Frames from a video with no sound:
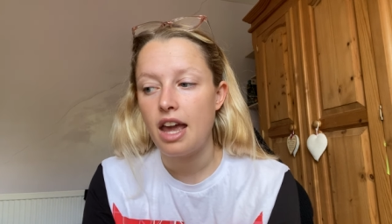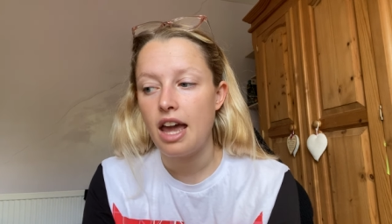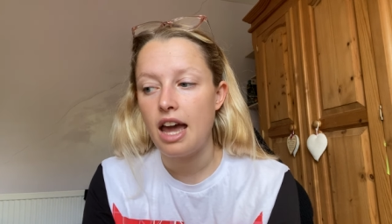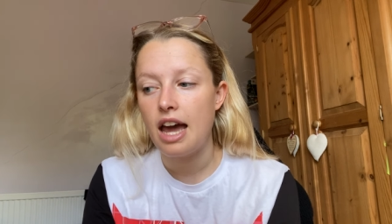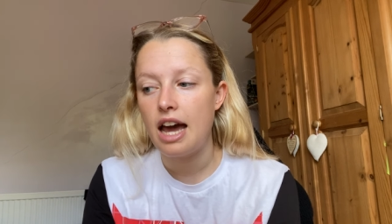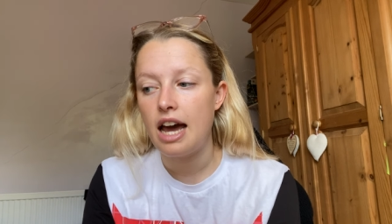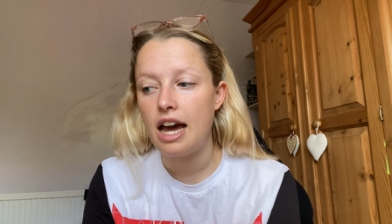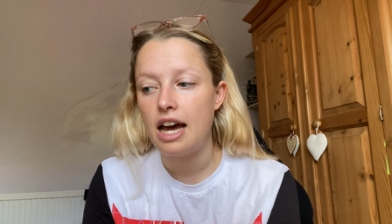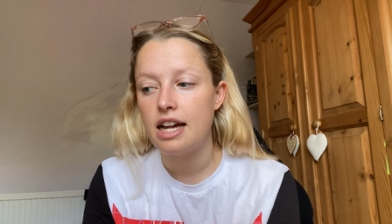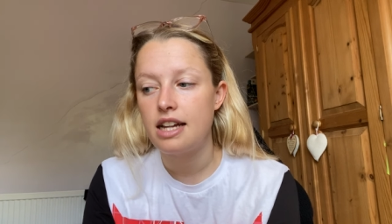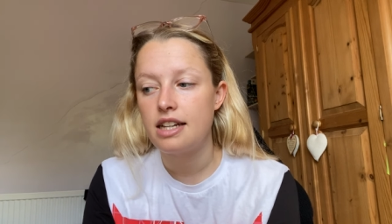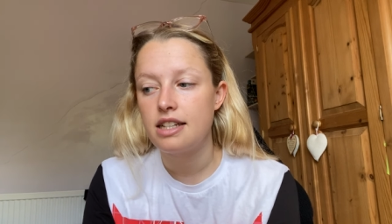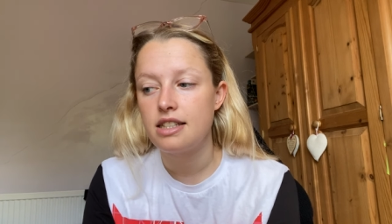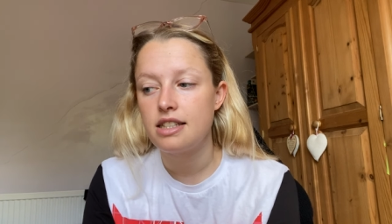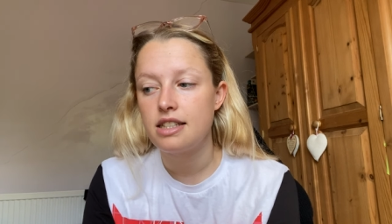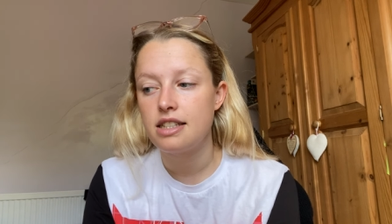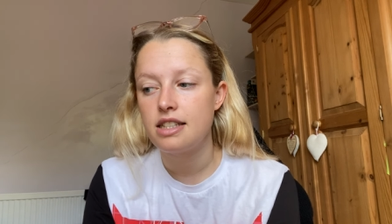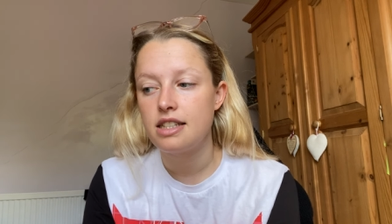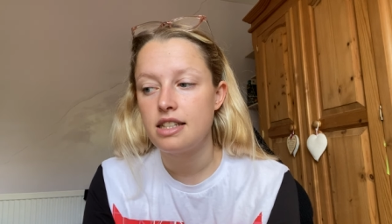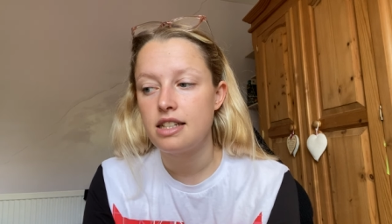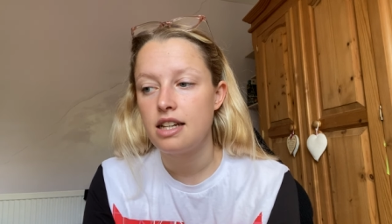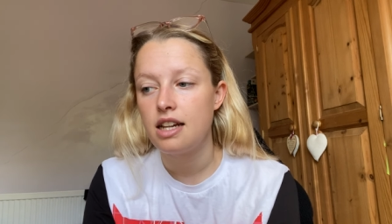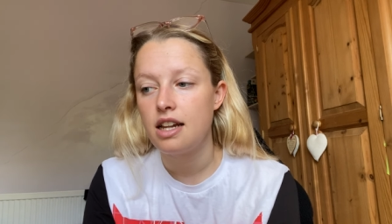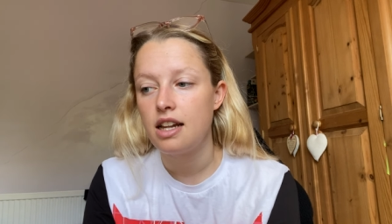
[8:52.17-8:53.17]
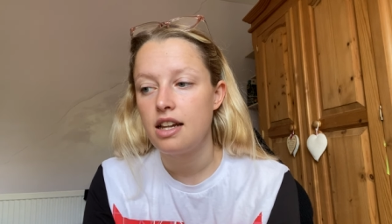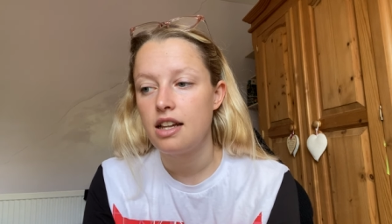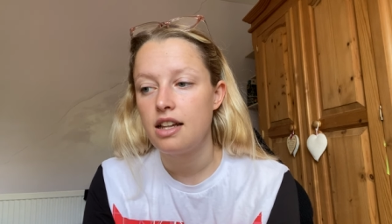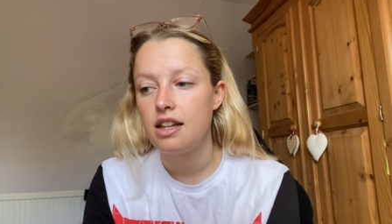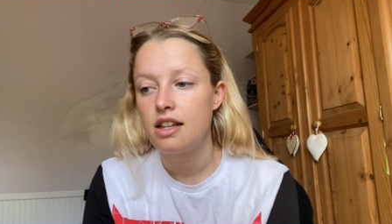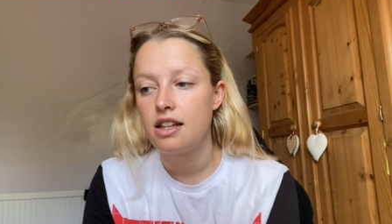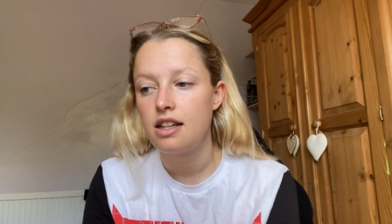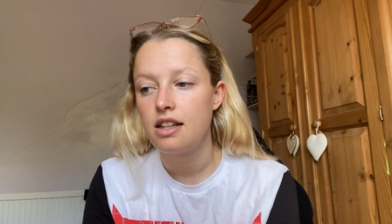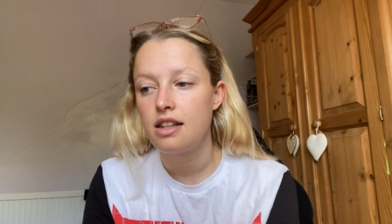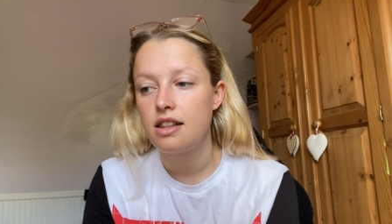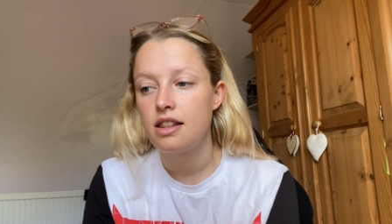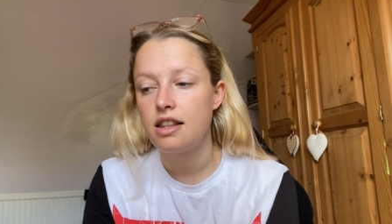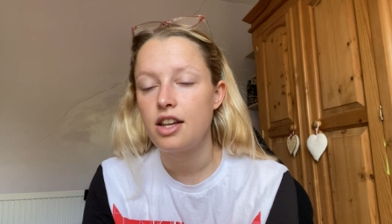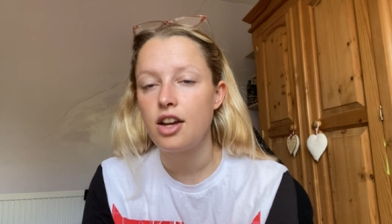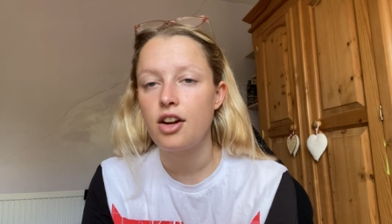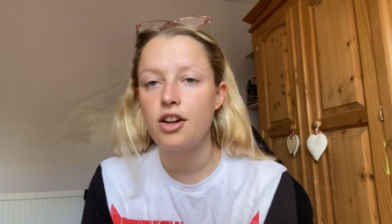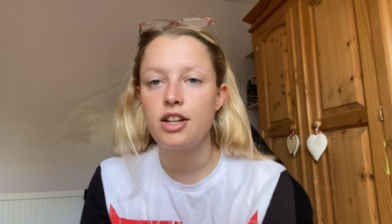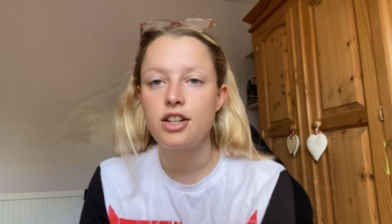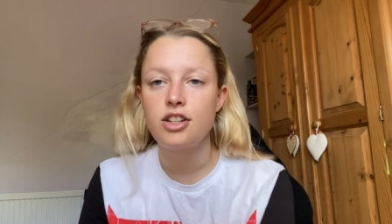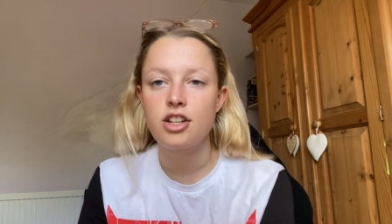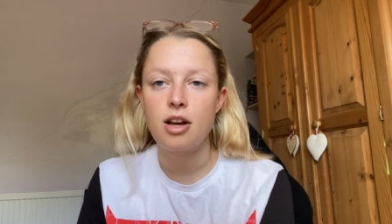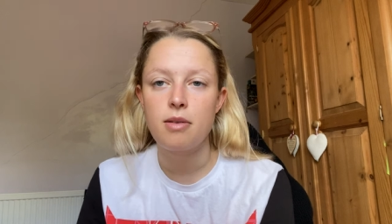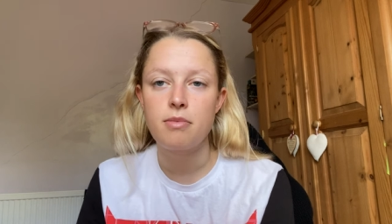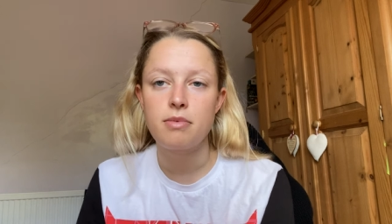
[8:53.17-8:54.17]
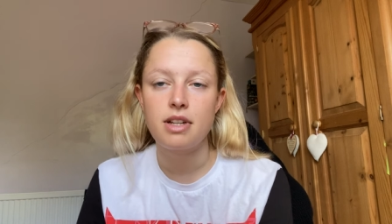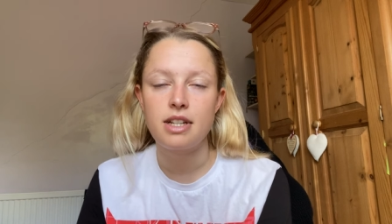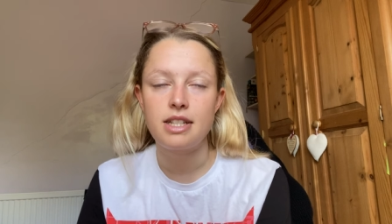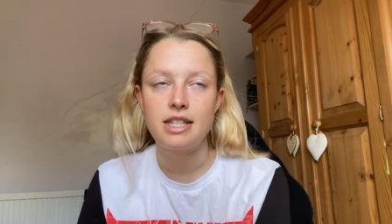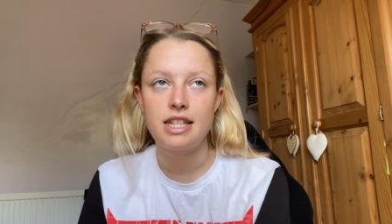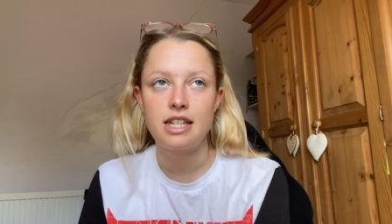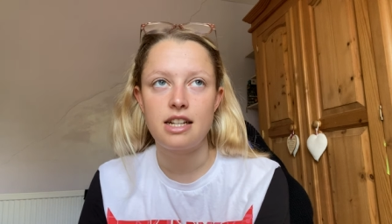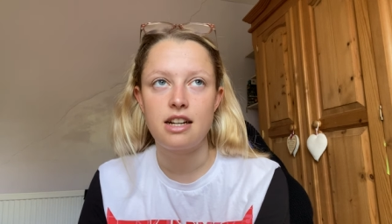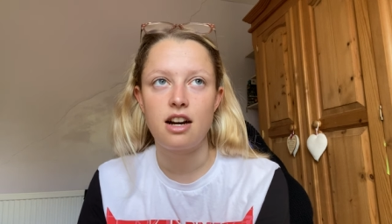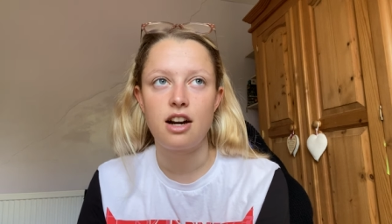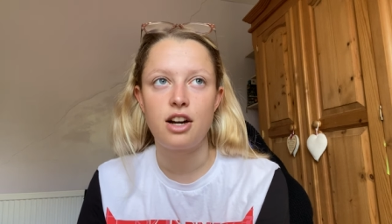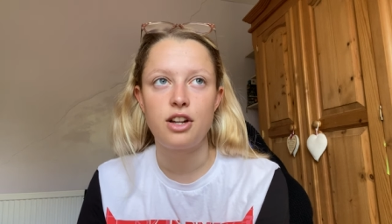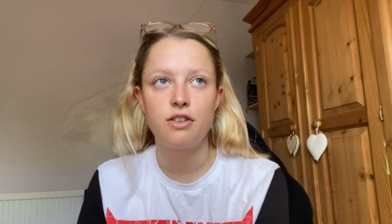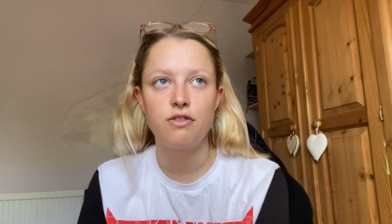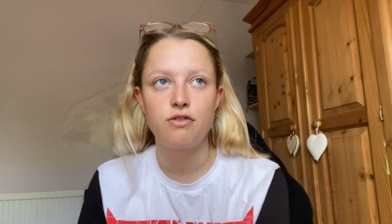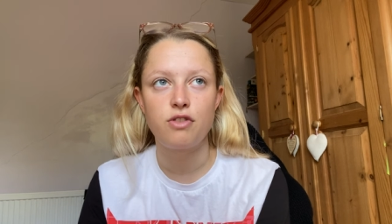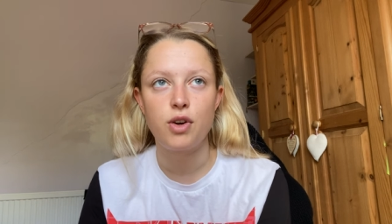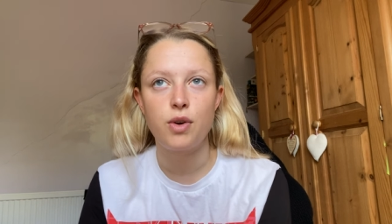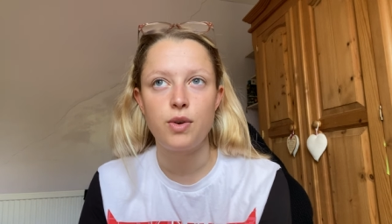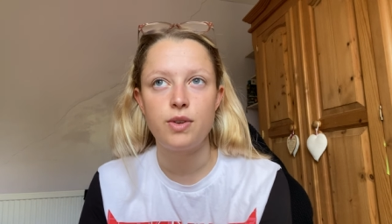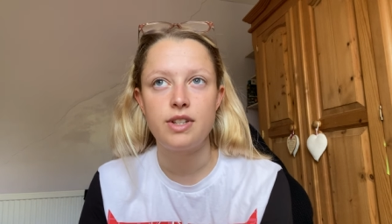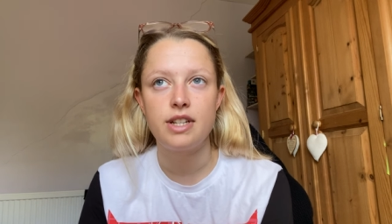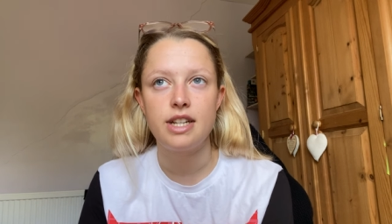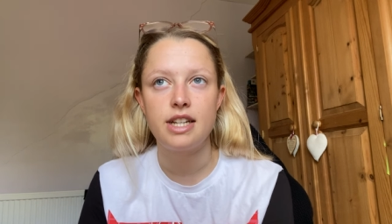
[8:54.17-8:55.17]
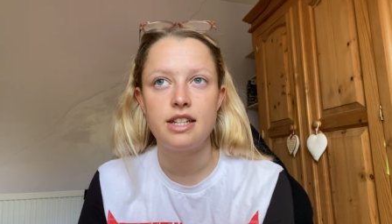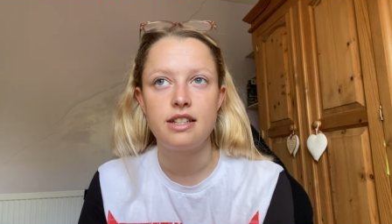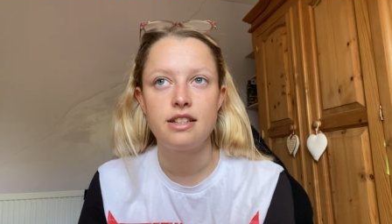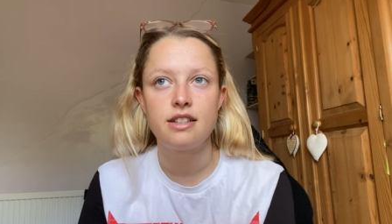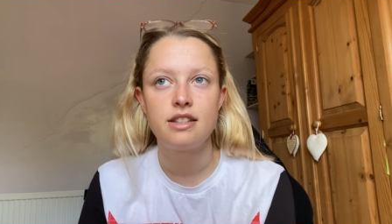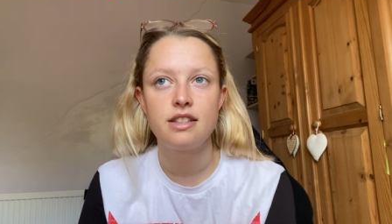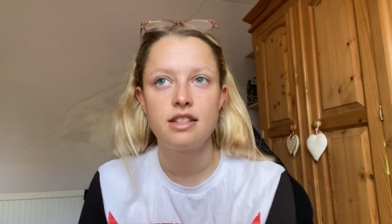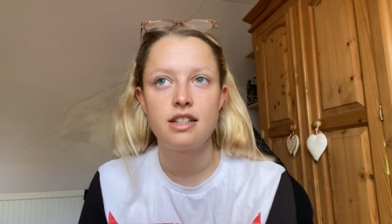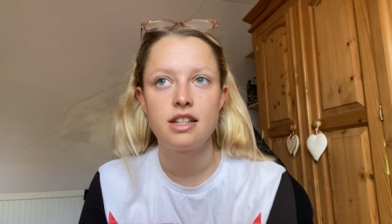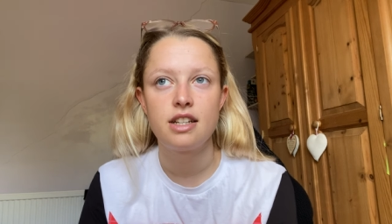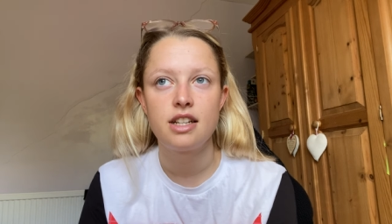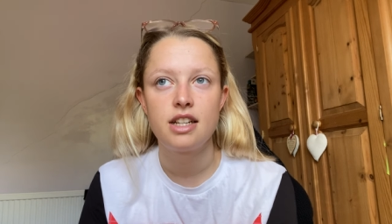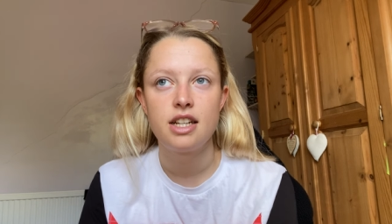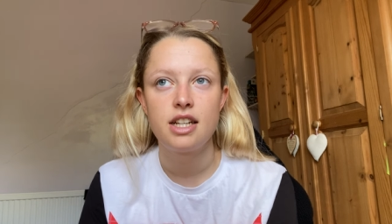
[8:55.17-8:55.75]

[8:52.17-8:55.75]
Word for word: and the only times I did kind of notice